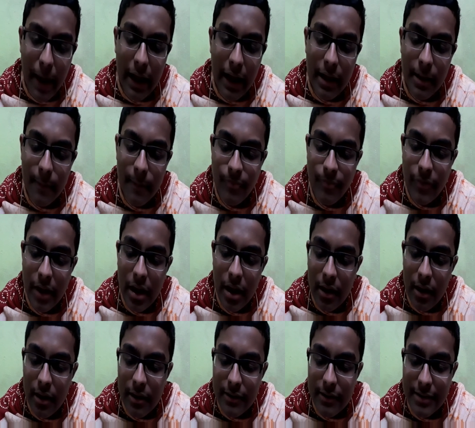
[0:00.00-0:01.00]
by
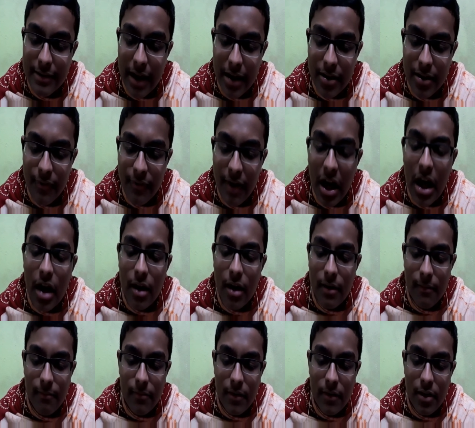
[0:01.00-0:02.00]
sattva,
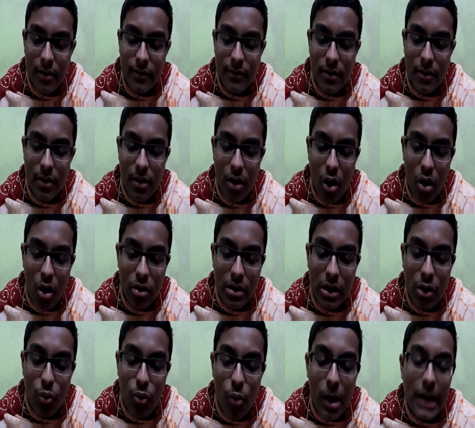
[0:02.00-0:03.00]
or
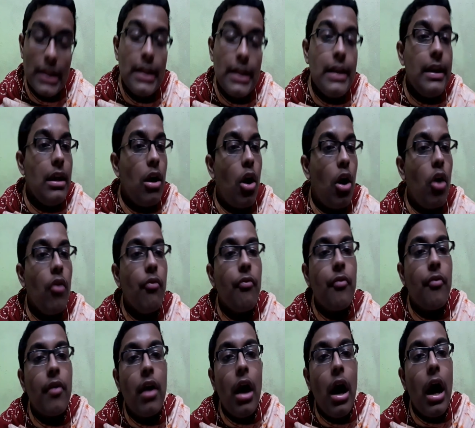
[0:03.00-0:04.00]
the quality of
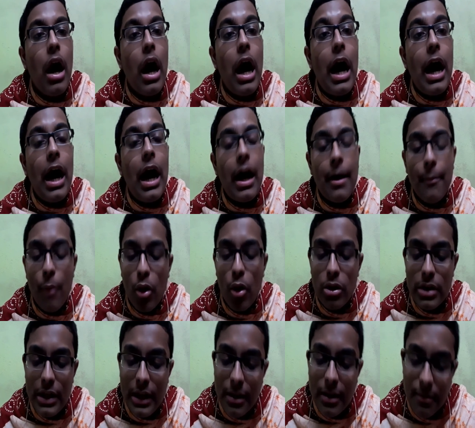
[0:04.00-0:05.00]

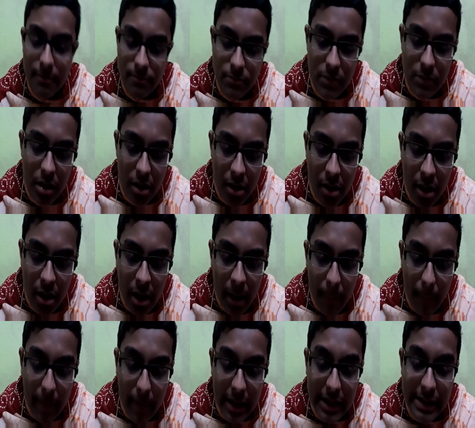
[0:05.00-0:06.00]
harmony.
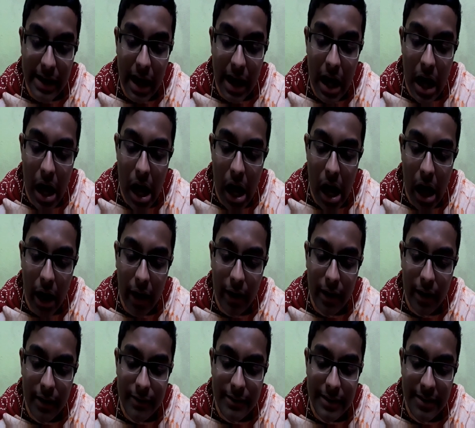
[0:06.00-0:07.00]
But the
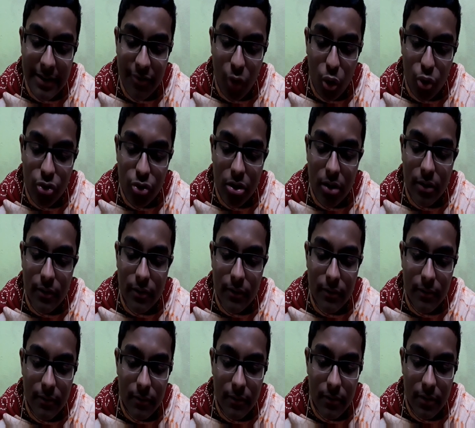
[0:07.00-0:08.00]
highest devotion
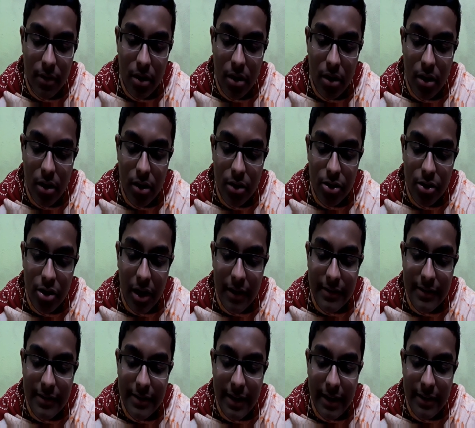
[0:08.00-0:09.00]

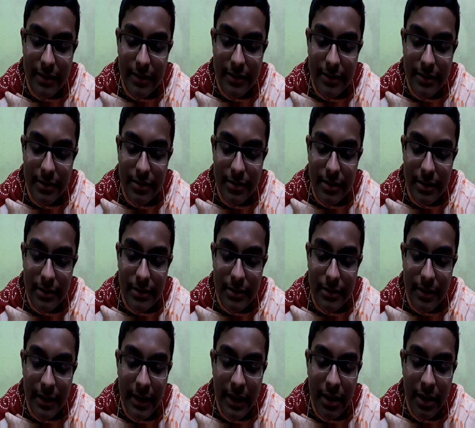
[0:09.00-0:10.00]
transcends the
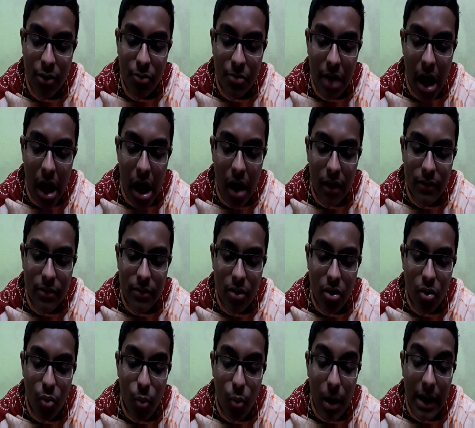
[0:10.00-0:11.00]
three gunas
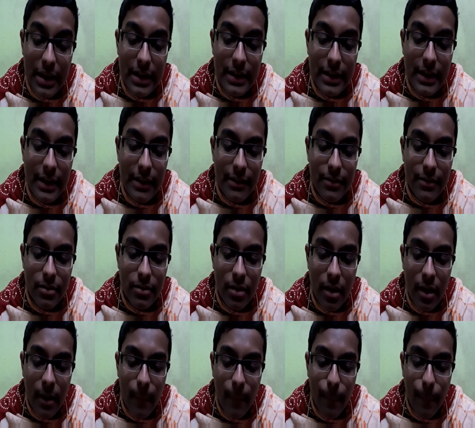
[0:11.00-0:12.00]
or qualities,
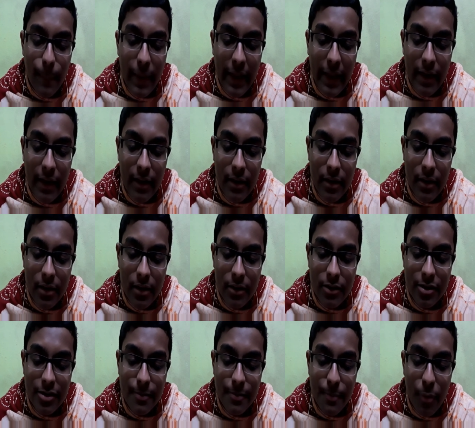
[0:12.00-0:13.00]
being
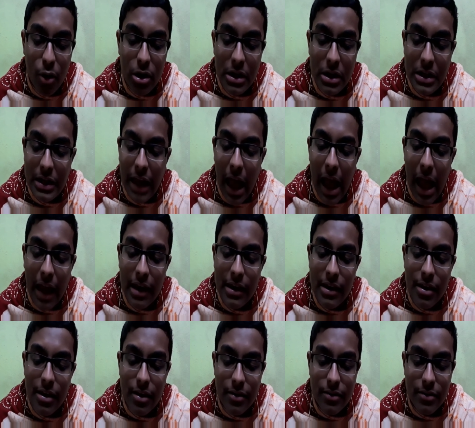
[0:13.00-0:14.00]

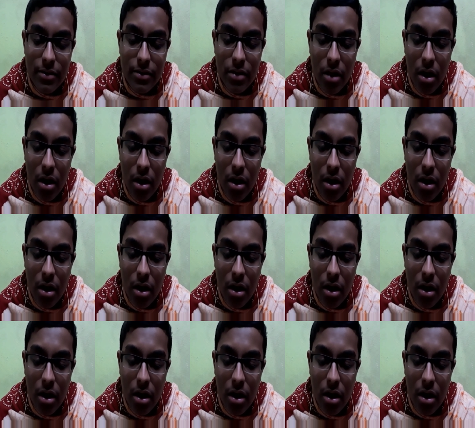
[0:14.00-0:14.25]
spontaneous,